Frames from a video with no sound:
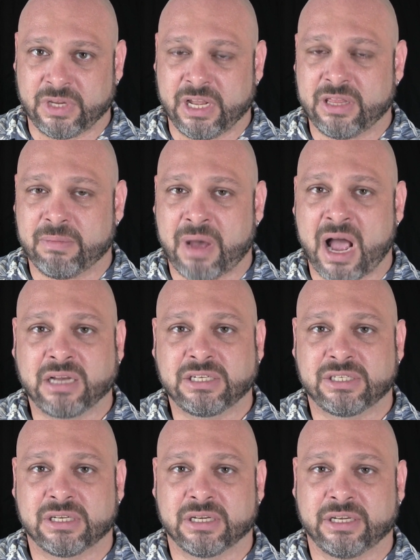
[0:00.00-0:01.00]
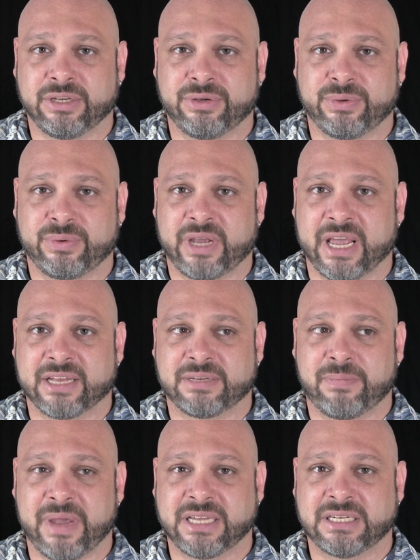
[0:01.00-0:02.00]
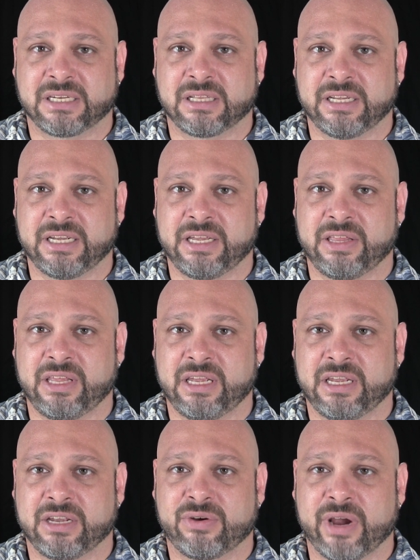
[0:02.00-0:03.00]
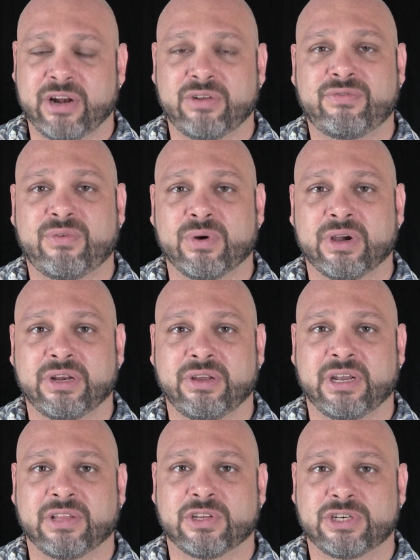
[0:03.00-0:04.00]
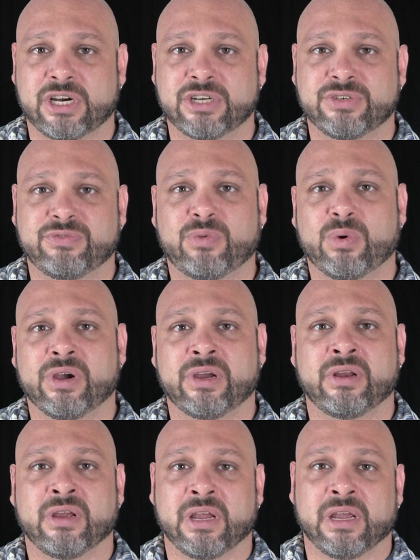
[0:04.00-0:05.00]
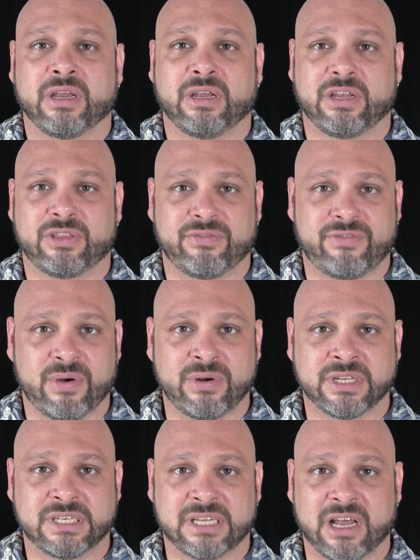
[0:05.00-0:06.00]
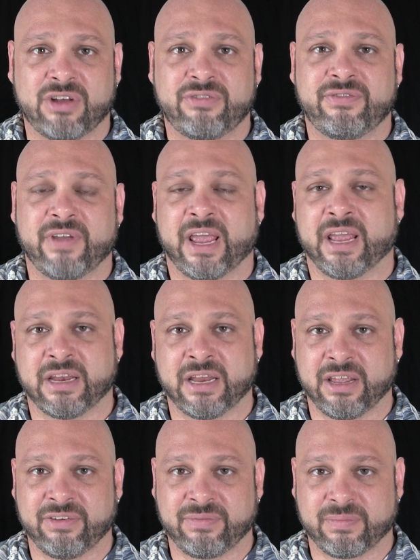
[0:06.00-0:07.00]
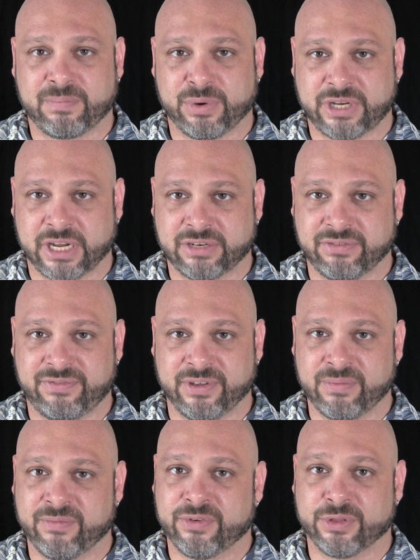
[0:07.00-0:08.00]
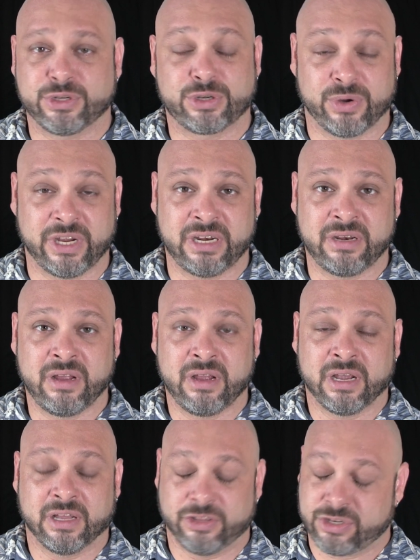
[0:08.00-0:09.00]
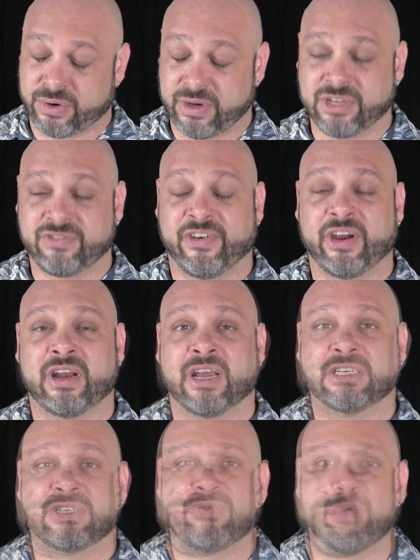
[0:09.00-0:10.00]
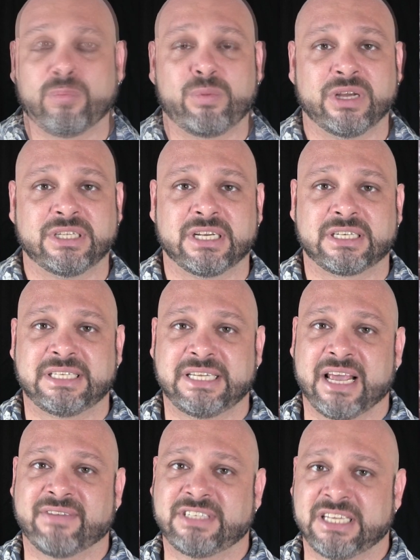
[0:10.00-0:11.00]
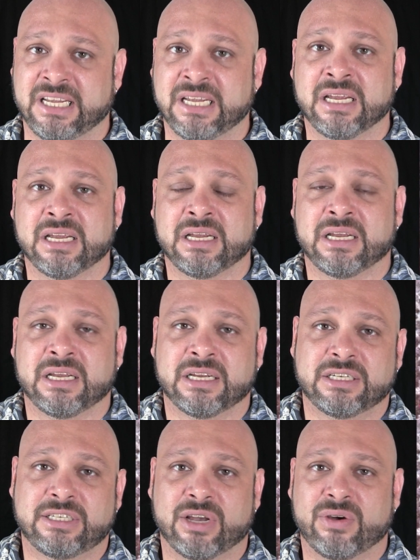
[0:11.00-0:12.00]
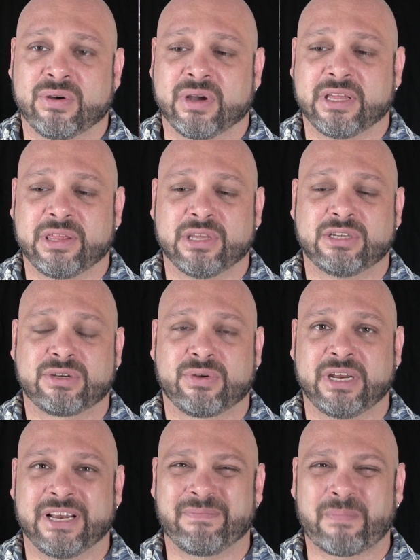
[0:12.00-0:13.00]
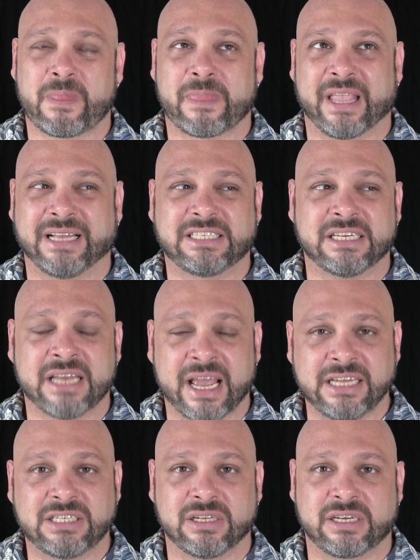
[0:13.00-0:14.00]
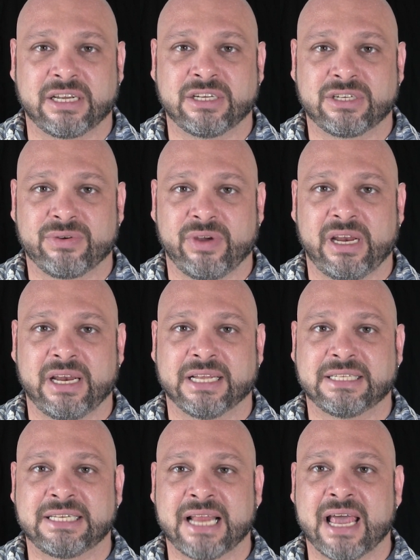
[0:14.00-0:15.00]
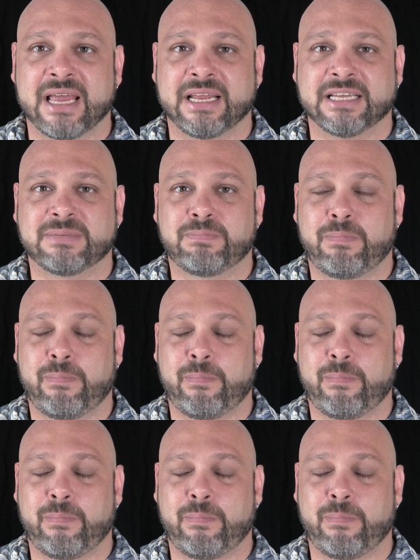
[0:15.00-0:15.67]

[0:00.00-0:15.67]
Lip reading: in the box, you get basically the cradle for it, you get the charger for it, you get the phone itself, and a protective film for the screen. The screen is very nice, 4.6 TFT. So the screen, it's a nice looking screen. It's not as